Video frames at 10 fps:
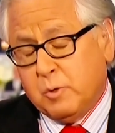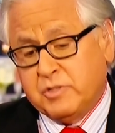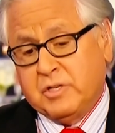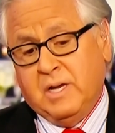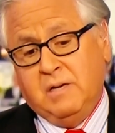you
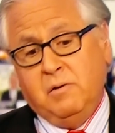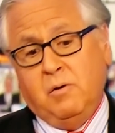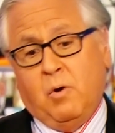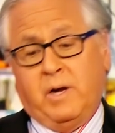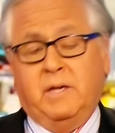were saying, New
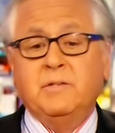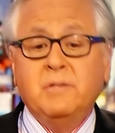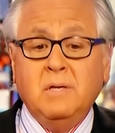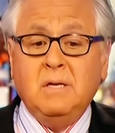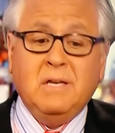York
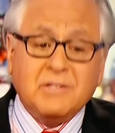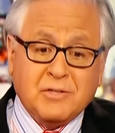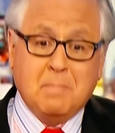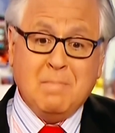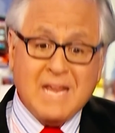is
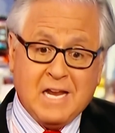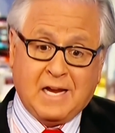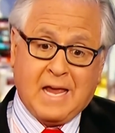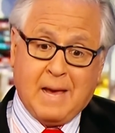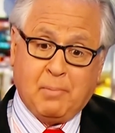the
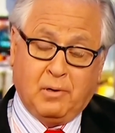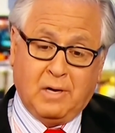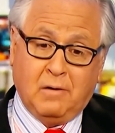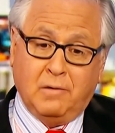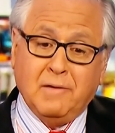media
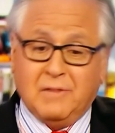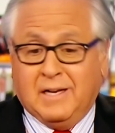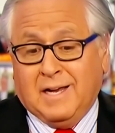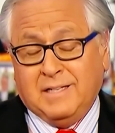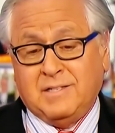capital not only of
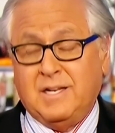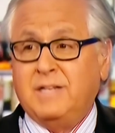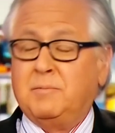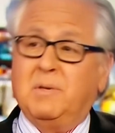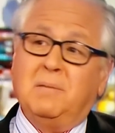the United
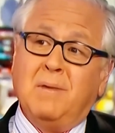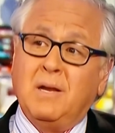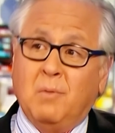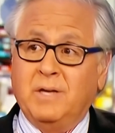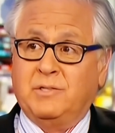States but in
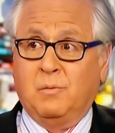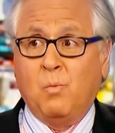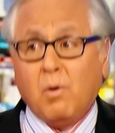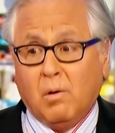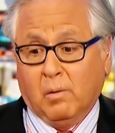many ways the
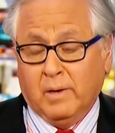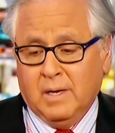world.